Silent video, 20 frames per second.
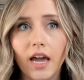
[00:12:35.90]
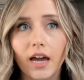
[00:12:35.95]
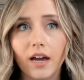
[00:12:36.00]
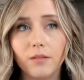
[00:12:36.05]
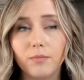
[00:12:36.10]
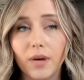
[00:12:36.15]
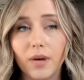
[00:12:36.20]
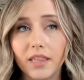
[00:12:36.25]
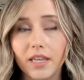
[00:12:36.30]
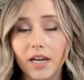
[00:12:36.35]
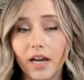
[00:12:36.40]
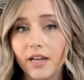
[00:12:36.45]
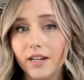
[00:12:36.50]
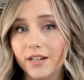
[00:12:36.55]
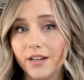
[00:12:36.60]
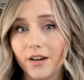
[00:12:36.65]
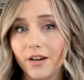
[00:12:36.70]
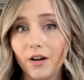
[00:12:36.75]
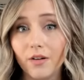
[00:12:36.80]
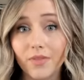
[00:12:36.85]
And by the
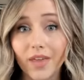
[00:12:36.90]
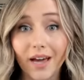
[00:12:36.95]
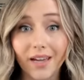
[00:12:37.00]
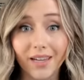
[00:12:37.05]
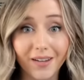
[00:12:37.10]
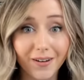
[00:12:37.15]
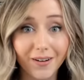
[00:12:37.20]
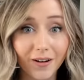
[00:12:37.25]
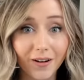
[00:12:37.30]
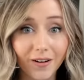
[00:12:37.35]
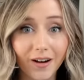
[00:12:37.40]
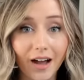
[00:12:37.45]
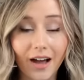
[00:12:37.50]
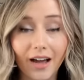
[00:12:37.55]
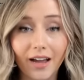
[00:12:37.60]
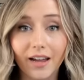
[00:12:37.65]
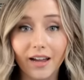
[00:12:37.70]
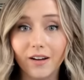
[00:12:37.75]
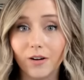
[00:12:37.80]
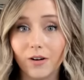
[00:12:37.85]
end of that year,
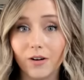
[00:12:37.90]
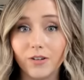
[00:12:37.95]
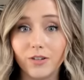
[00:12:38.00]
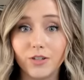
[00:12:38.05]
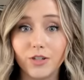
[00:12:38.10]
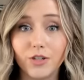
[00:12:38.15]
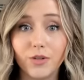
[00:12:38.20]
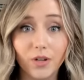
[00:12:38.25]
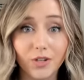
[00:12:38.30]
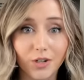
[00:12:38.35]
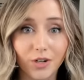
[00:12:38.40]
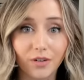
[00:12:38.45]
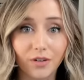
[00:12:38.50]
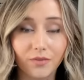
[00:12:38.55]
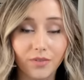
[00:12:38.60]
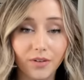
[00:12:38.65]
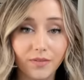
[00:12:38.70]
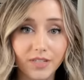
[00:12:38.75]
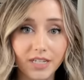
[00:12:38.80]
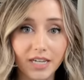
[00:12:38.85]
I earned
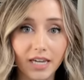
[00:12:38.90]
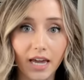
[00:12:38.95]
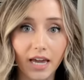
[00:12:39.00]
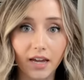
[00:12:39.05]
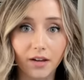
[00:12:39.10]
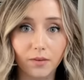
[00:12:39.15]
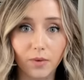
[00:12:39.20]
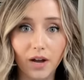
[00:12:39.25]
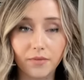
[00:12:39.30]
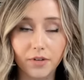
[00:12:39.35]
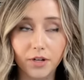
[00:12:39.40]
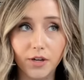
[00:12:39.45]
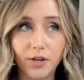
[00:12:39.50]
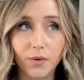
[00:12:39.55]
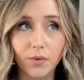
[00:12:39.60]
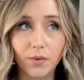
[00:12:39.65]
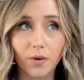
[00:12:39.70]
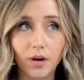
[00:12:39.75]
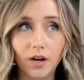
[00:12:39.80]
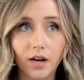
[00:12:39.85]
250K in
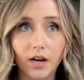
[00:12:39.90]
revenue.